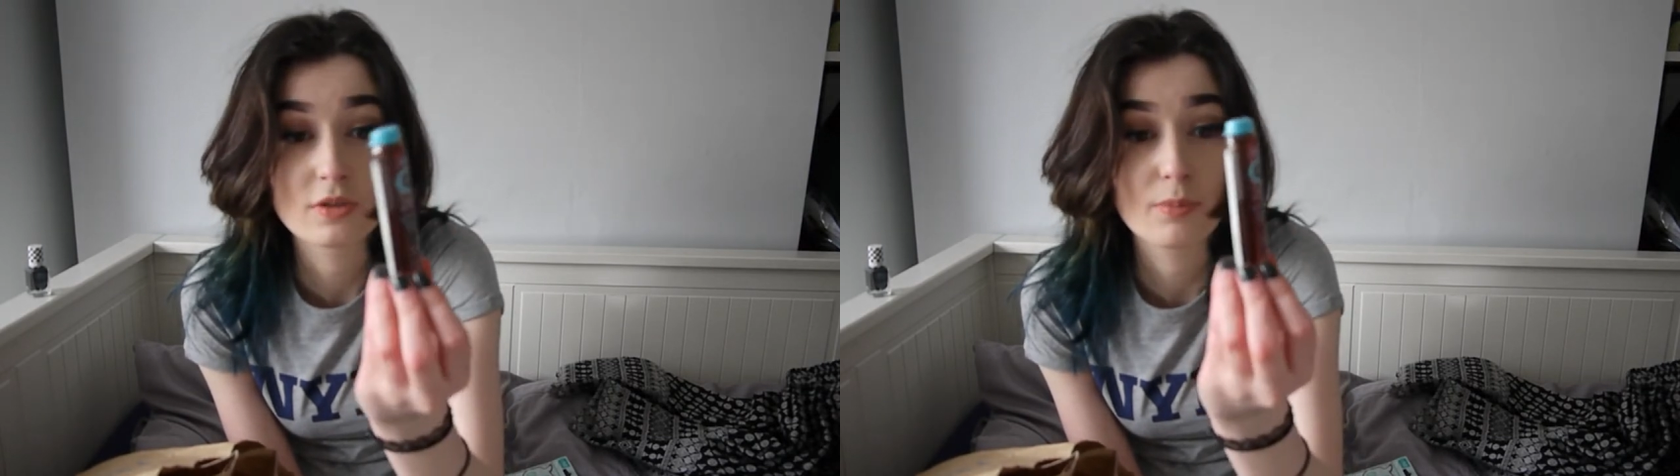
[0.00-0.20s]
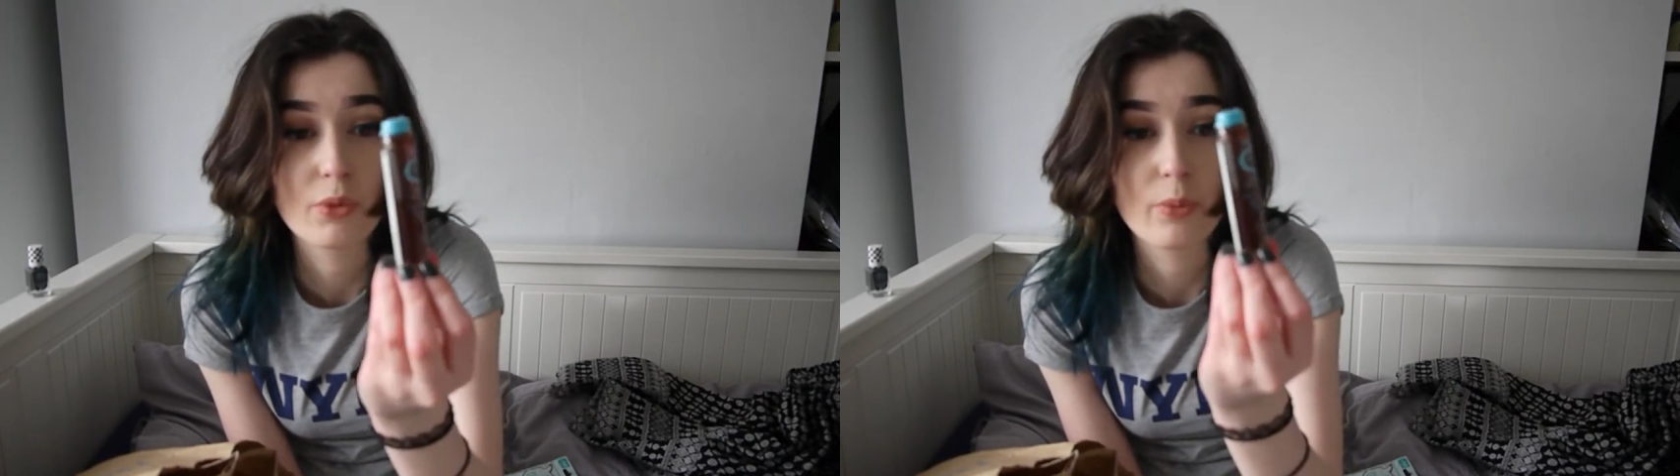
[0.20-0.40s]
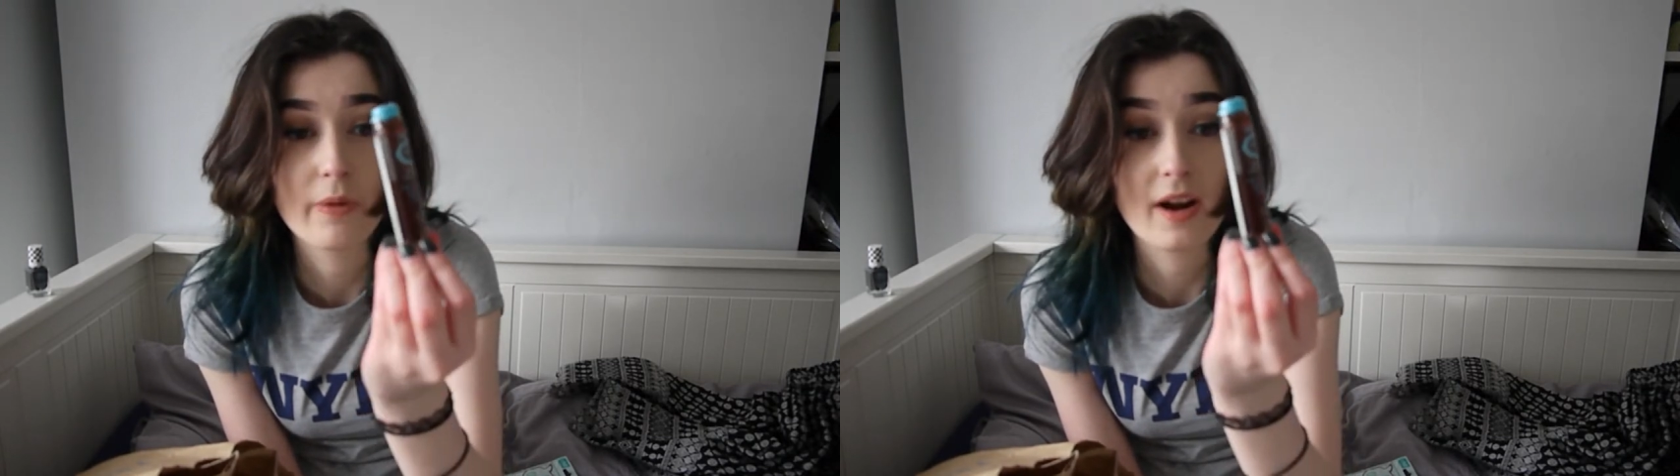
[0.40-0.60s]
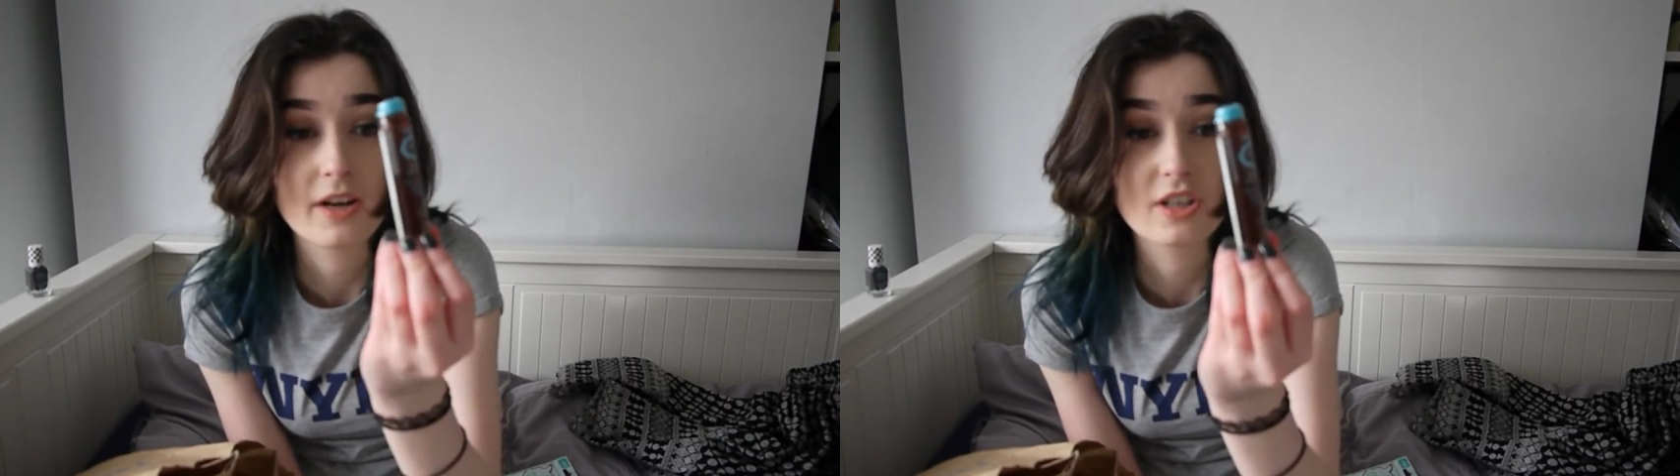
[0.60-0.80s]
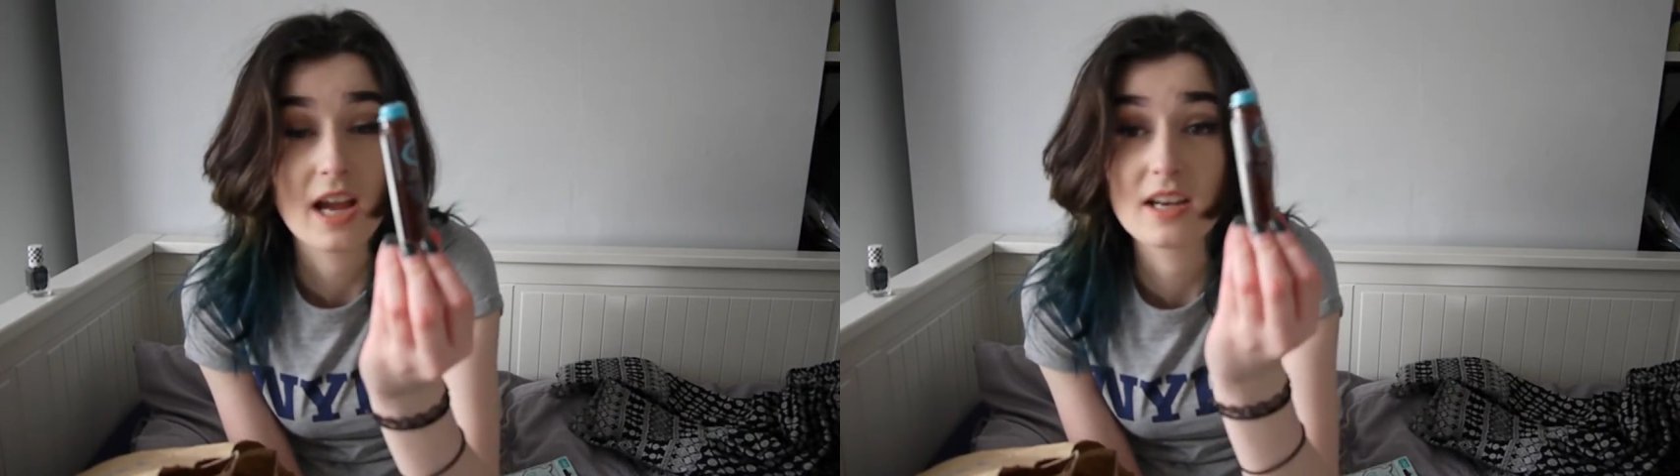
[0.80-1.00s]
to the point where I
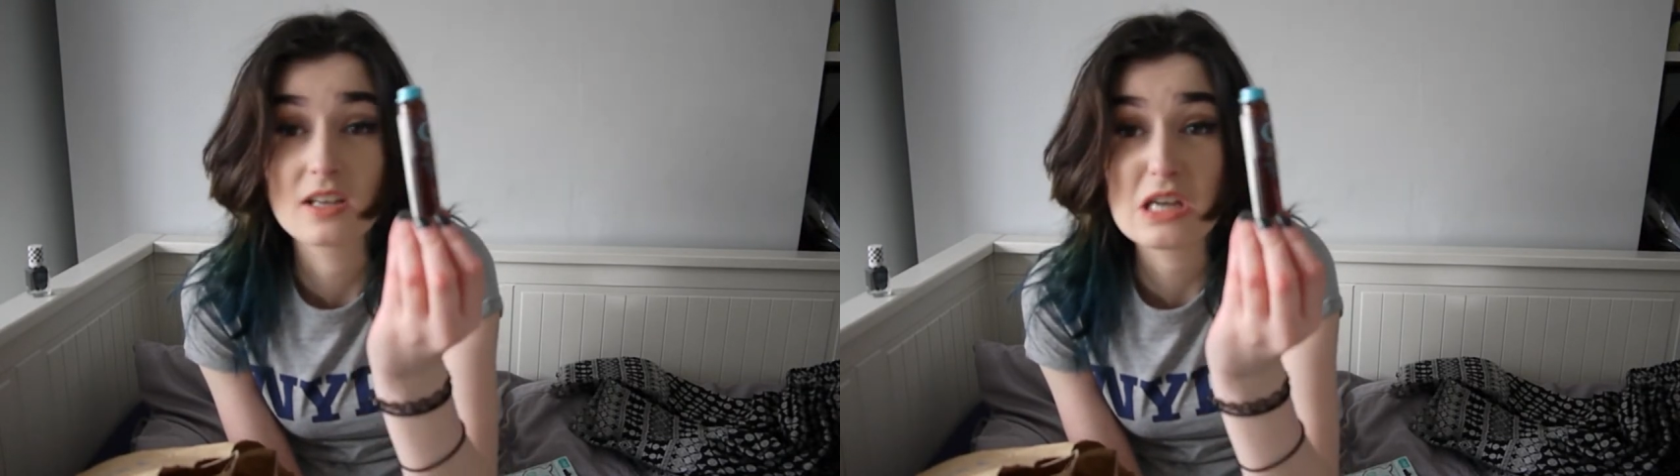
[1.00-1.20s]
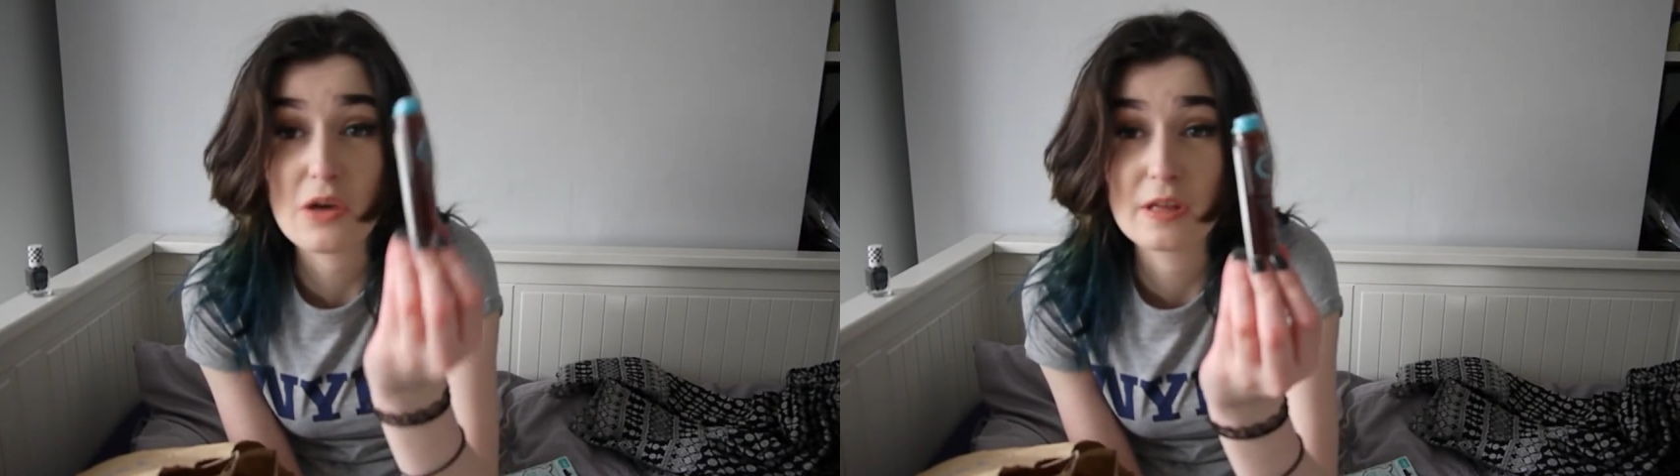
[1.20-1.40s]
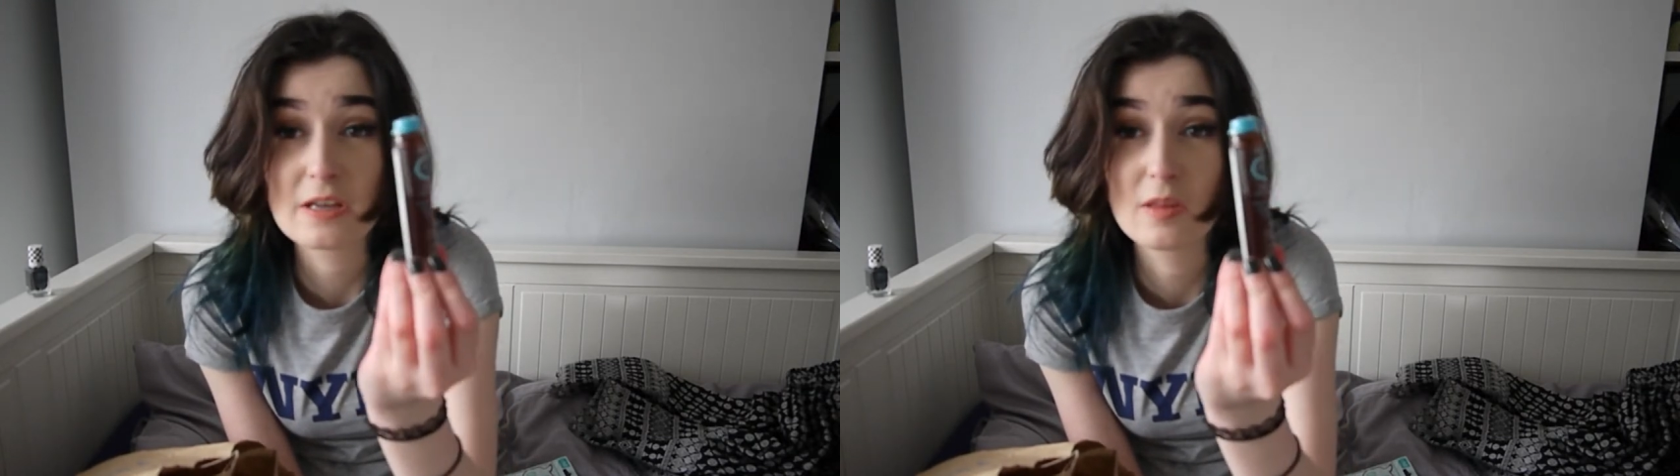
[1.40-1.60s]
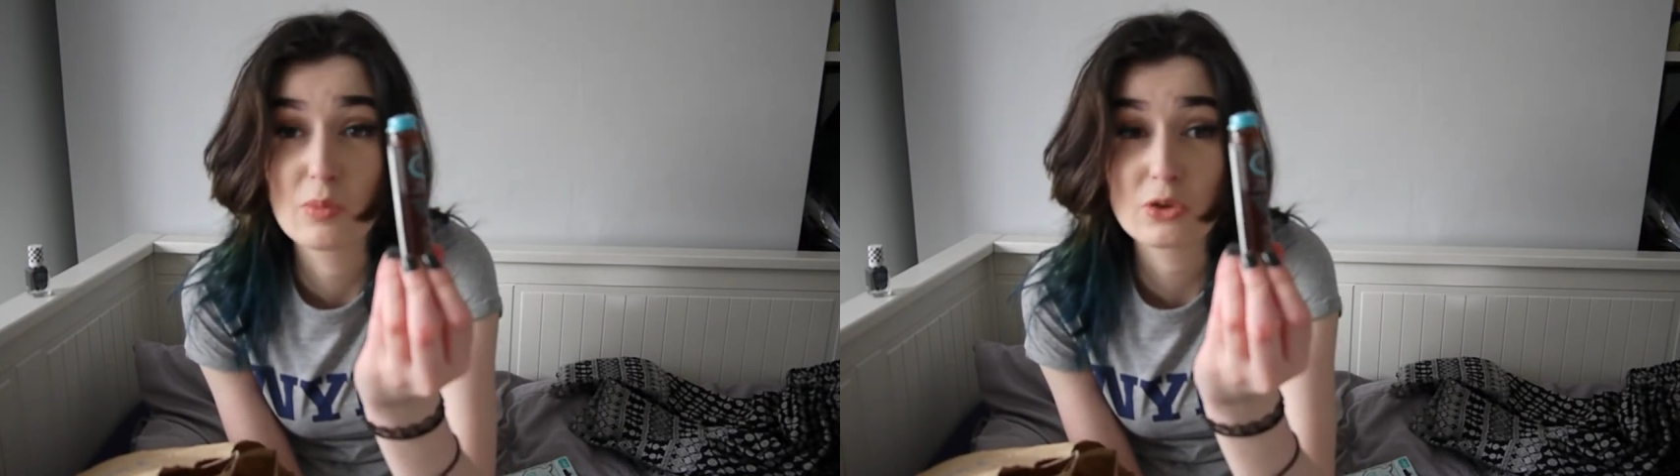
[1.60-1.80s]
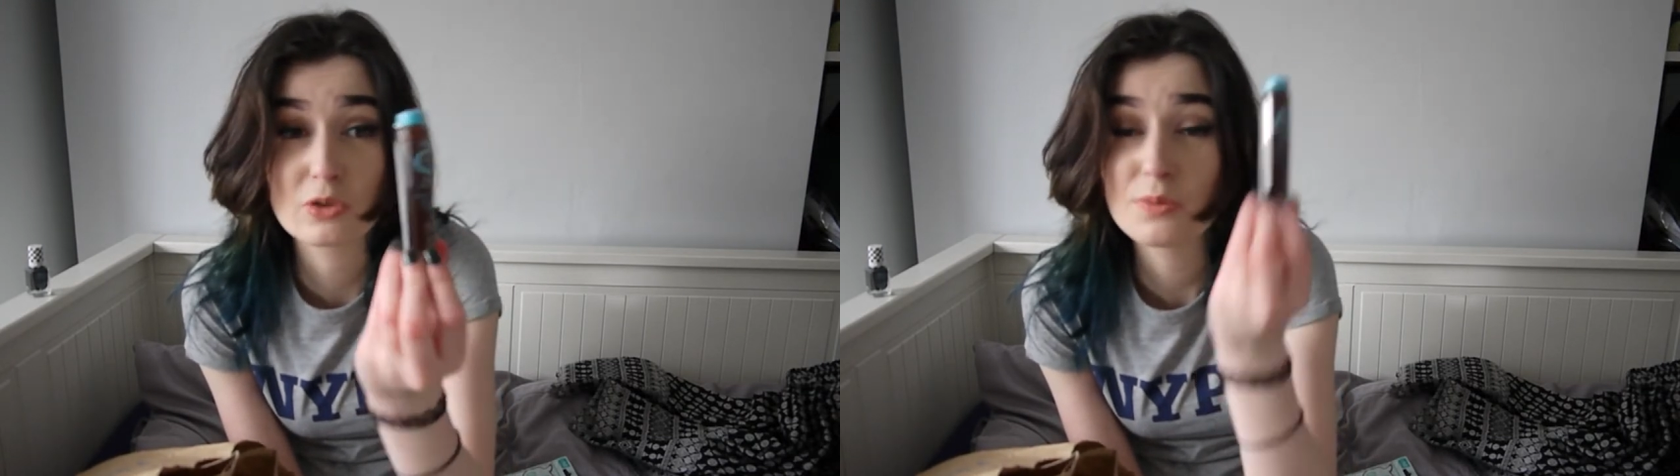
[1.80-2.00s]
actually had nothing in the
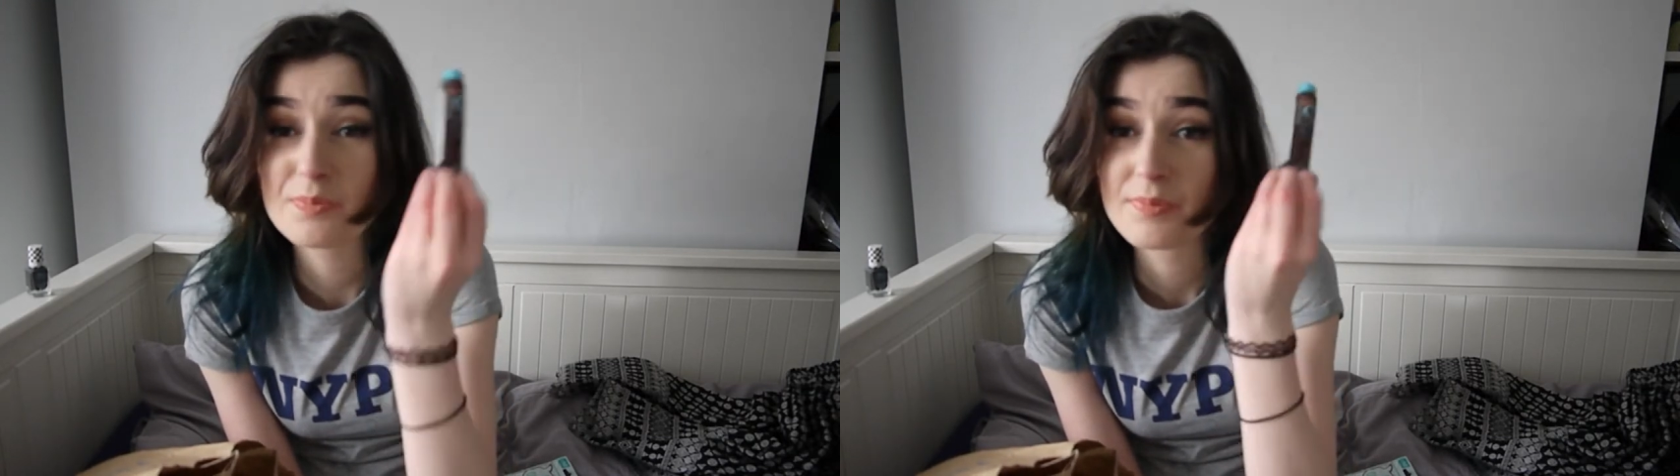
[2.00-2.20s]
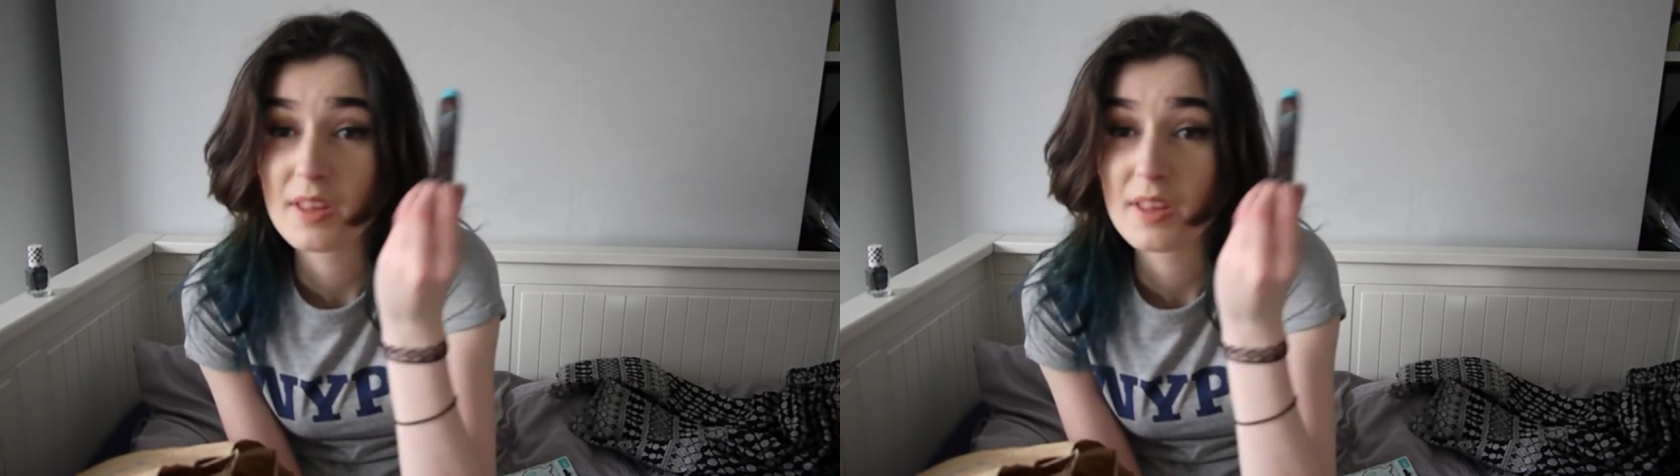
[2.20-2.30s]
bottle.